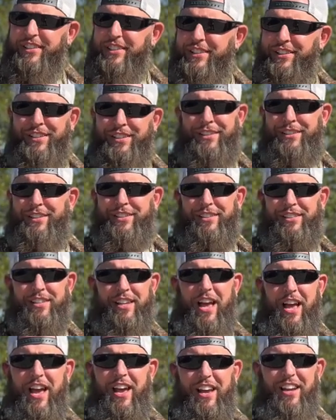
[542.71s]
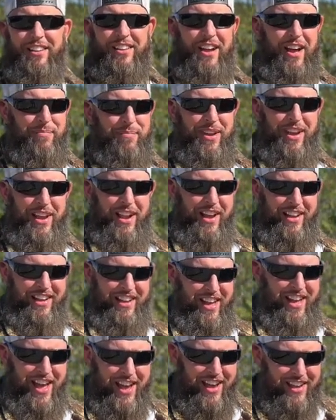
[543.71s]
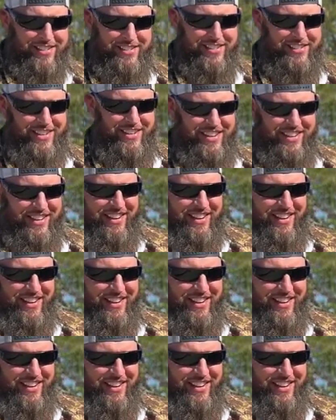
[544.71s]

And she's just like, I mean, I guess.